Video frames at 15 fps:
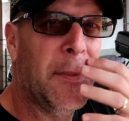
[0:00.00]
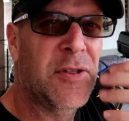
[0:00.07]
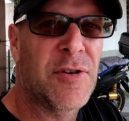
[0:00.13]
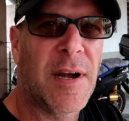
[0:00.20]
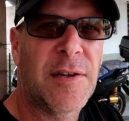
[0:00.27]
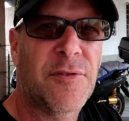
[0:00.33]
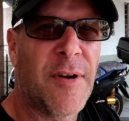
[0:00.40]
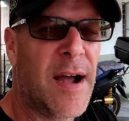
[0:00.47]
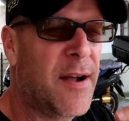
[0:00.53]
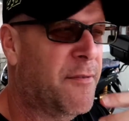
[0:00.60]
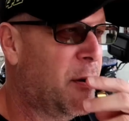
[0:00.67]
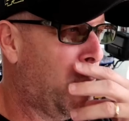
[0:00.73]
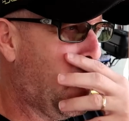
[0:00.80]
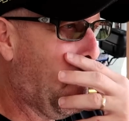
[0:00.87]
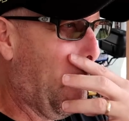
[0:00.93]
Trike
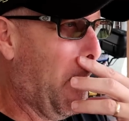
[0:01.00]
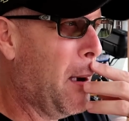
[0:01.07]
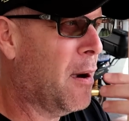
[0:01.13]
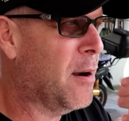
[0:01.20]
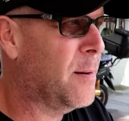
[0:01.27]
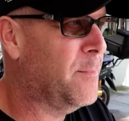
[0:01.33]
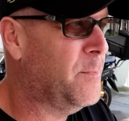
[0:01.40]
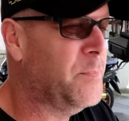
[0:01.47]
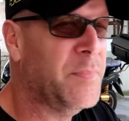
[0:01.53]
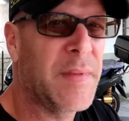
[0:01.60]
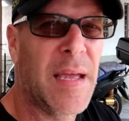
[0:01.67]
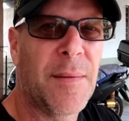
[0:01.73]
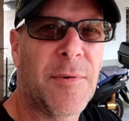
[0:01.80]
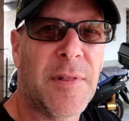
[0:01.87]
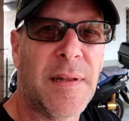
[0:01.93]
driver, our
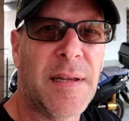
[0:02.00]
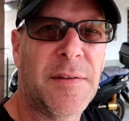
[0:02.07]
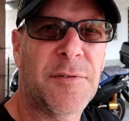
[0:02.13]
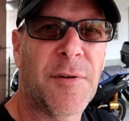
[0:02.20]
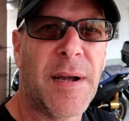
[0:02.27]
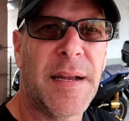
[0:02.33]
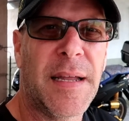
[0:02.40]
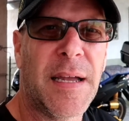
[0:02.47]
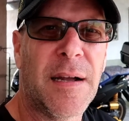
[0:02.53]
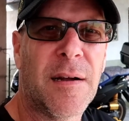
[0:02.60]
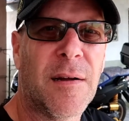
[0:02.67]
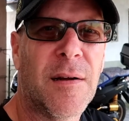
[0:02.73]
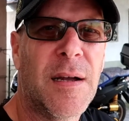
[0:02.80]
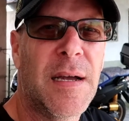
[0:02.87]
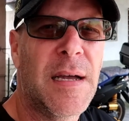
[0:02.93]
neighbor that lives right
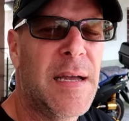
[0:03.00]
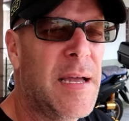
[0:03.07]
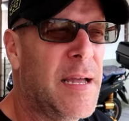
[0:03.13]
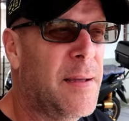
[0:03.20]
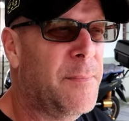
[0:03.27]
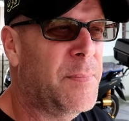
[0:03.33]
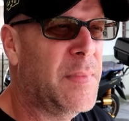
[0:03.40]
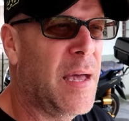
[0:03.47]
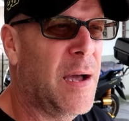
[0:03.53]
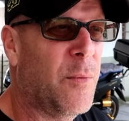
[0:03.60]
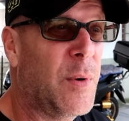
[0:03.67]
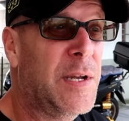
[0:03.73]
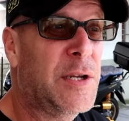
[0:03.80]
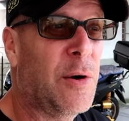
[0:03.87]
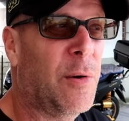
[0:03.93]
here,
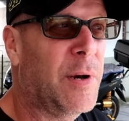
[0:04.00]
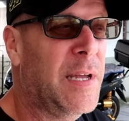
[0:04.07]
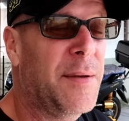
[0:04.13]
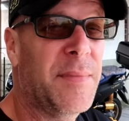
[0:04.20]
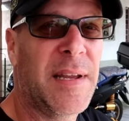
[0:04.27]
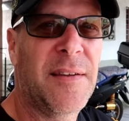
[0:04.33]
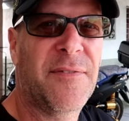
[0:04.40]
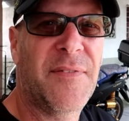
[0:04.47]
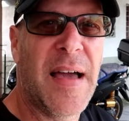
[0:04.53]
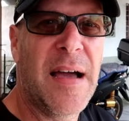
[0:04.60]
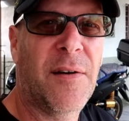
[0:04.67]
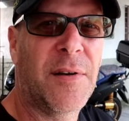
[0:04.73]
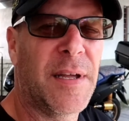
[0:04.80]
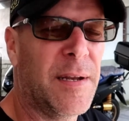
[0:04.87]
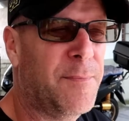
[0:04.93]
we told him and he
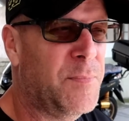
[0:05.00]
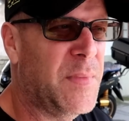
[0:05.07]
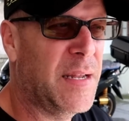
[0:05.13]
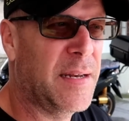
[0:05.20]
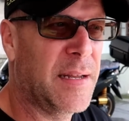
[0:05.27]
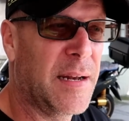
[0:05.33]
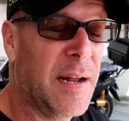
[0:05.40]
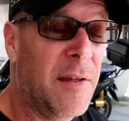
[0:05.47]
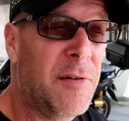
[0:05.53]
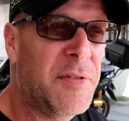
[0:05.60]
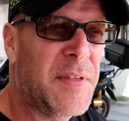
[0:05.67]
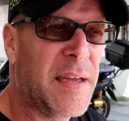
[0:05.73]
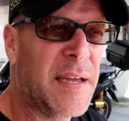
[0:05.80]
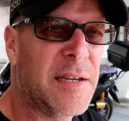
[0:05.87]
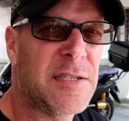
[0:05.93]
found it. And the other
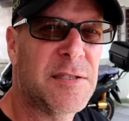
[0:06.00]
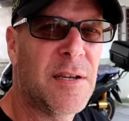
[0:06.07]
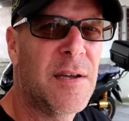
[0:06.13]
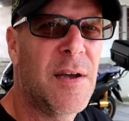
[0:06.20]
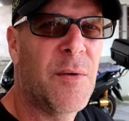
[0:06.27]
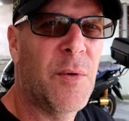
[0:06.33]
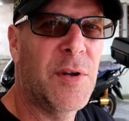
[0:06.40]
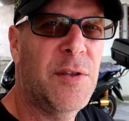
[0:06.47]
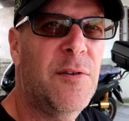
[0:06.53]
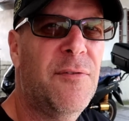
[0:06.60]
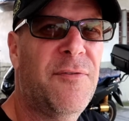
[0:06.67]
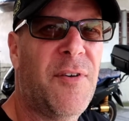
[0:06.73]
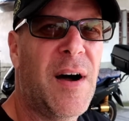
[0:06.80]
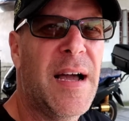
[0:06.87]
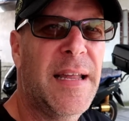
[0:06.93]
thing is, when you
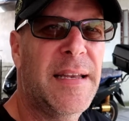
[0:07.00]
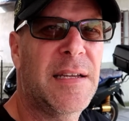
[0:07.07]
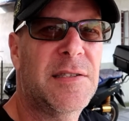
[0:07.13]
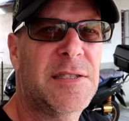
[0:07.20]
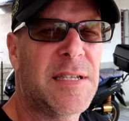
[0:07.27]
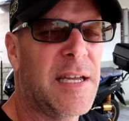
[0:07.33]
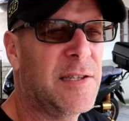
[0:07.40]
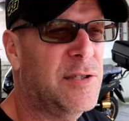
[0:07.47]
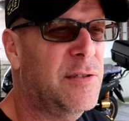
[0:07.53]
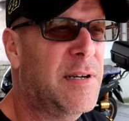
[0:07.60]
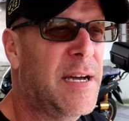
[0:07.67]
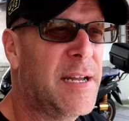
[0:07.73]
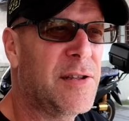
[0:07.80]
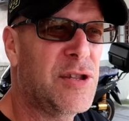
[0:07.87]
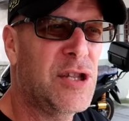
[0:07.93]
find these things, you
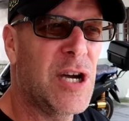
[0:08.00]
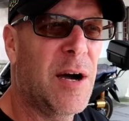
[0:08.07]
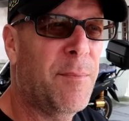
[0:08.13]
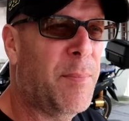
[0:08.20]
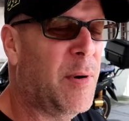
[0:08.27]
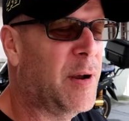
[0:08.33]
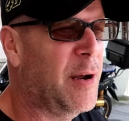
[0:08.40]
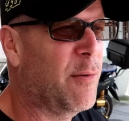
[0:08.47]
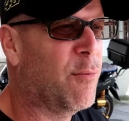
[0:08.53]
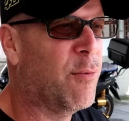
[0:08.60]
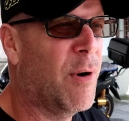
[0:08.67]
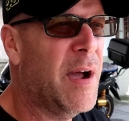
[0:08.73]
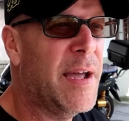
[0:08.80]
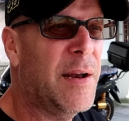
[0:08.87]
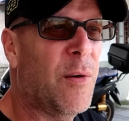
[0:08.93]
got to jump on it
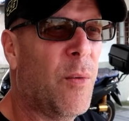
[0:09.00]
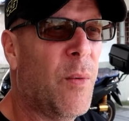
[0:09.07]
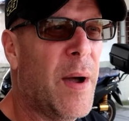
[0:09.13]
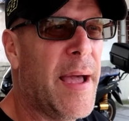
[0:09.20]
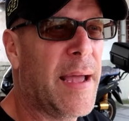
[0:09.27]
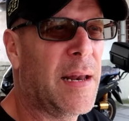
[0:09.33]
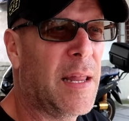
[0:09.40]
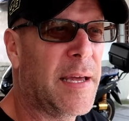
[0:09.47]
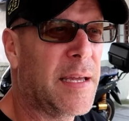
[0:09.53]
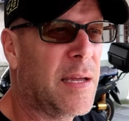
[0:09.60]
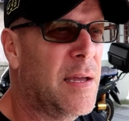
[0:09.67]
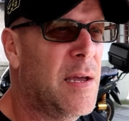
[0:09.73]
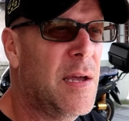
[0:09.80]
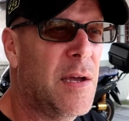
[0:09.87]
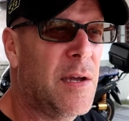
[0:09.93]
right away. Like,
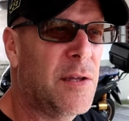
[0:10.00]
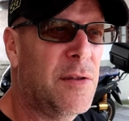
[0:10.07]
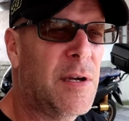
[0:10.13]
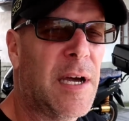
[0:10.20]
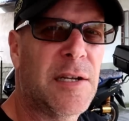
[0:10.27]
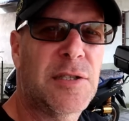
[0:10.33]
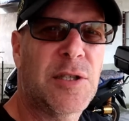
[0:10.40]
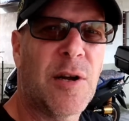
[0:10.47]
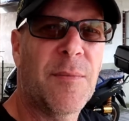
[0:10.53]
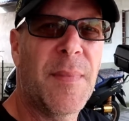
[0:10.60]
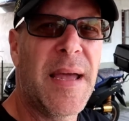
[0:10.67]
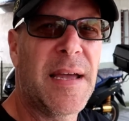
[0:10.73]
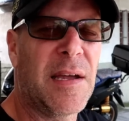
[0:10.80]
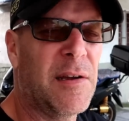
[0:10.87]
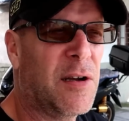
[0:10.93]
you got to start
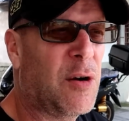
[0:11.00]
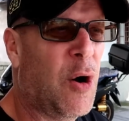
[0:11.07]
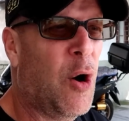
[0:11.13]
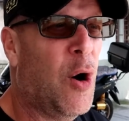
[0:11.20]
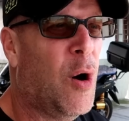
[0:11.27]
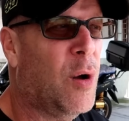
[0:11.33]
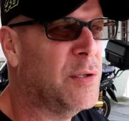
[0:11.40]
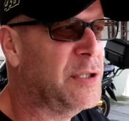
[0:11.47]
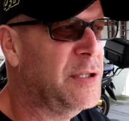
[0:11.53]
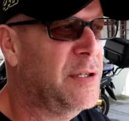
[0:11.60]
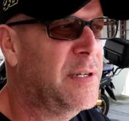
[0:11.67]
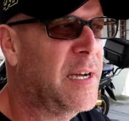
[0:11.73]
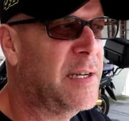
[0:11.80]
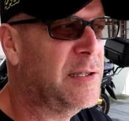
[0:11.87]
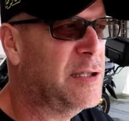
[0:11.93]
making calls and you
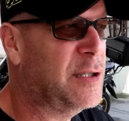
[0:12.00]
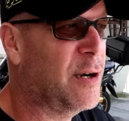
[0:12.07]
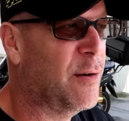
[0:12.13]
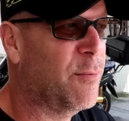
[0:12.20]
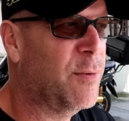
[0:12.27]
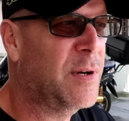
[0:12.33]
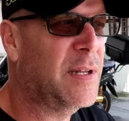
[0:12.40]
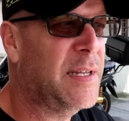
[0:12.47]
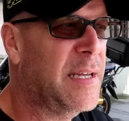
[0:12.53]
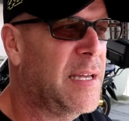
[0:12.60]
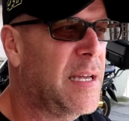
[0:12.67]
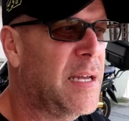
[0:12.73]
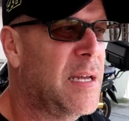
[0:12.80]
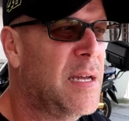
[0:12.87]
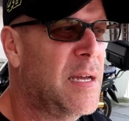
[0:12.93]
got to start
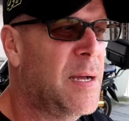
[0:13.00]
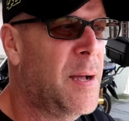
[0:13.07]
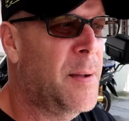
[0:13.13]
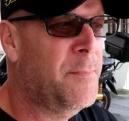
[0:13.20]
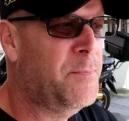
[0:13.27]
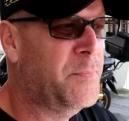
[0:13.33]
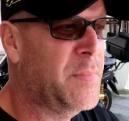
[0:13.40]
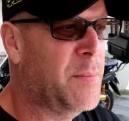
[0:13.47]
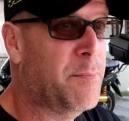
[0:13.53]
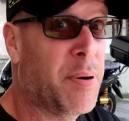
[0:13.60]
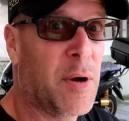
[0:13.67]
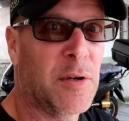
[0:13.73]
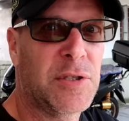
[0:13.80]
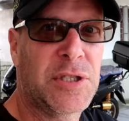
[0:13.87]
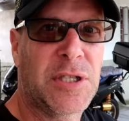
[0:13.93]
really
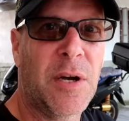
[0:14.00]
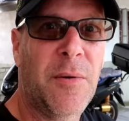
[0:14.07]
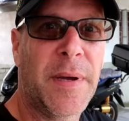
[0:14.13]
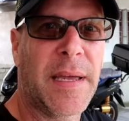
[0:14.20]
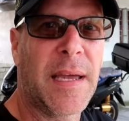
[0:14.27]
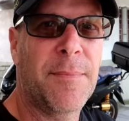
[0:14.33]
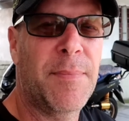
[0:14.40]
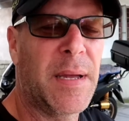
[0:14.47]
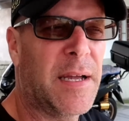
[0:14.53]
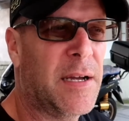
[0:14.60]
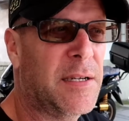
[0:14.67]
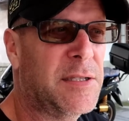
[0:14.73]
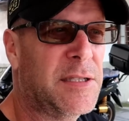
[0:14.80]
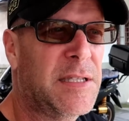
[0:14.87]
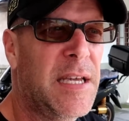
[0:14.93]
pursuing it,
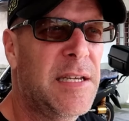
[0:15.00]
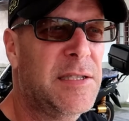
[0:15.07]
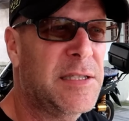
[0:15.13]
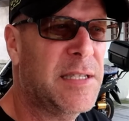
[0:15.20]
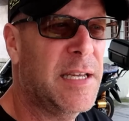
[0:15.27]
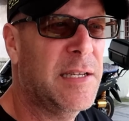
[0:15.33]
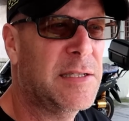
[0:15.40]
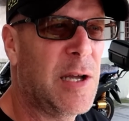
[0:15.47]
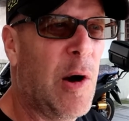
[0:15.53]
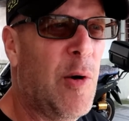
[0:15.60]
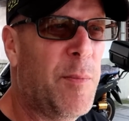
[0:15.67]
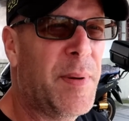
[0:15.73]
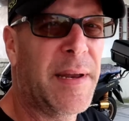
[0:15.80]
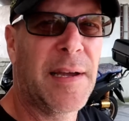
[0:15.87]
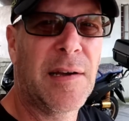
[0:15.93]
because these things
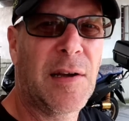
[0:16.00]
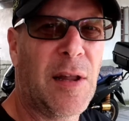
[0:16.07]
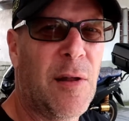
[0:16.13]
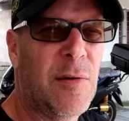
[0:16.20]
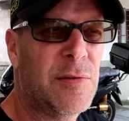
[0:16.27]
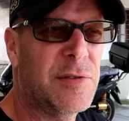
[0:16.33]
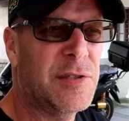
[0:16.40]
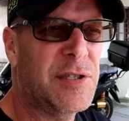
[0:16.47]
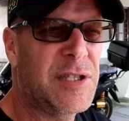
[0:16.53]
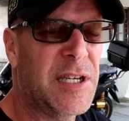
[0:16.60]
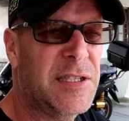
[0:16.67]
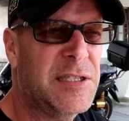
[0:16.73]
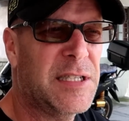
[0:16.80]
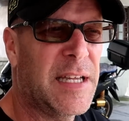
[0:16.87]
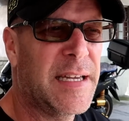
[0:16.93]
open and close
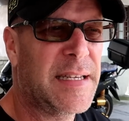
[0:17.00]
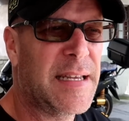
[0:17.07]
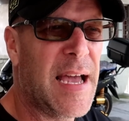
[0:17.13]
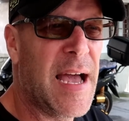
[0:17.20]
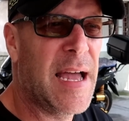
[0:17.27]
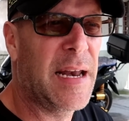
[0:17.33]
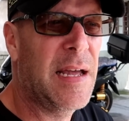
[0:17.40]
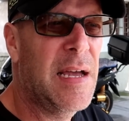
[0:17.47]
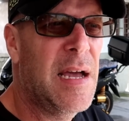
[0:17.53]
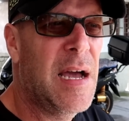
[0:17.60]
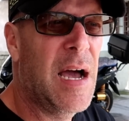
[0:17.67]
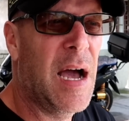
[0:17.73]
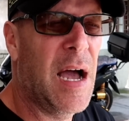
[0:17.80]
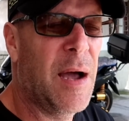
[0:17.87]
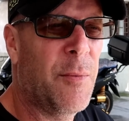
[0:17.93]
just like that.
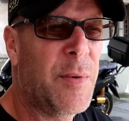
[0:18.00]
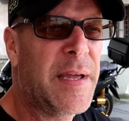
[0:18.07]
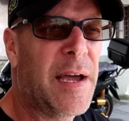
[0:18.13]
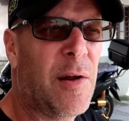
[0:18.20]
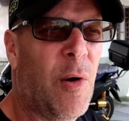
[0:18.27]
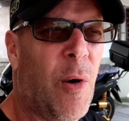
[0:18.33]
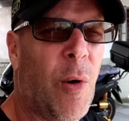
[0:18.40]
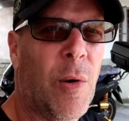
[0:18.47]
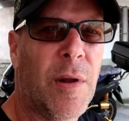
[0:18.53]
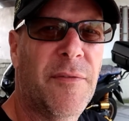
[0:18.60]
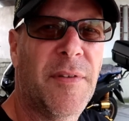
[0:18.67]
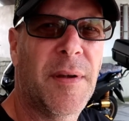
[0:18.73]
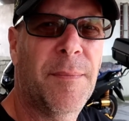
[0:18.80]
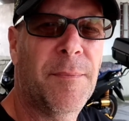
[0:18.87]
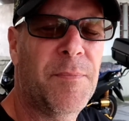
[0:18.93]
We got a hold of
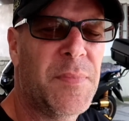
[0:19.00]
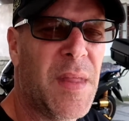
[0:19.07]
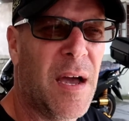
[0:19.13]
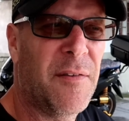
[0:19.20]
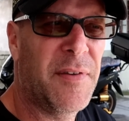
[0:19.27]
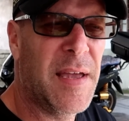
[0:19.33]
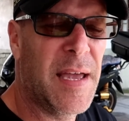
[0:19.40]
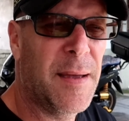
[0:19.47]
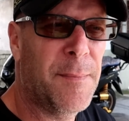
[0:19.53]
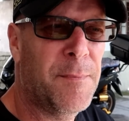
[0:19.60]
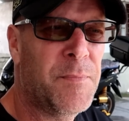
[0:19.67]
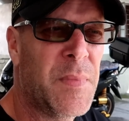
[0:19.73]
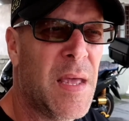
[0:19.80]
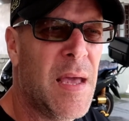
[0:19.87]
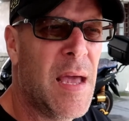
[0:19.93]
him,
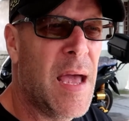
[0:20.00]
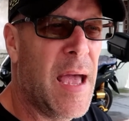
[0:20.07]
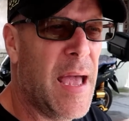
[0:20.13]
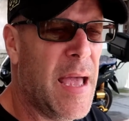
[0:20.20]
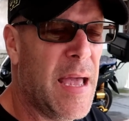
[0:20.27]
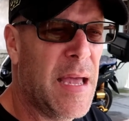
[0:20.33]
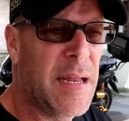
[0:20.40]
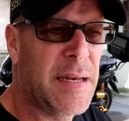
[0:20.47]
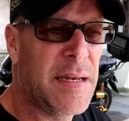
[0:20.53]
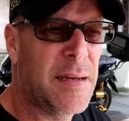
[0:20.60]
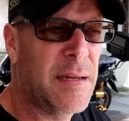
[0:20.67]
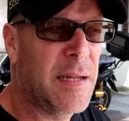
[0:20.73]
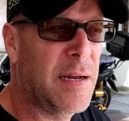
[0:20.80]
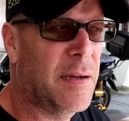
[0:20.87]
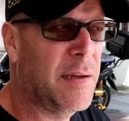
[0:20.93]
and
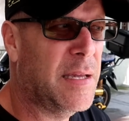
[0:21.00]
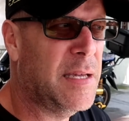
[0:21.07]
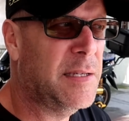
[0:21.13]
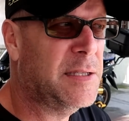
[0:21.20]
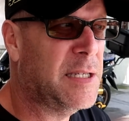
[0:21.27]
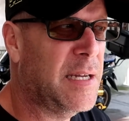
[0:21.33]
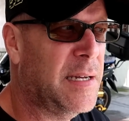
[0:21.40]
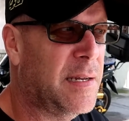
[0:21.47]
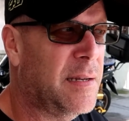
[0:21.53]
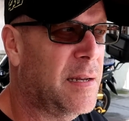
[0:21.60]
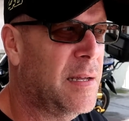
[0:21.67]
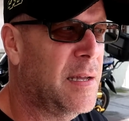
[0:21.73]
you know, he said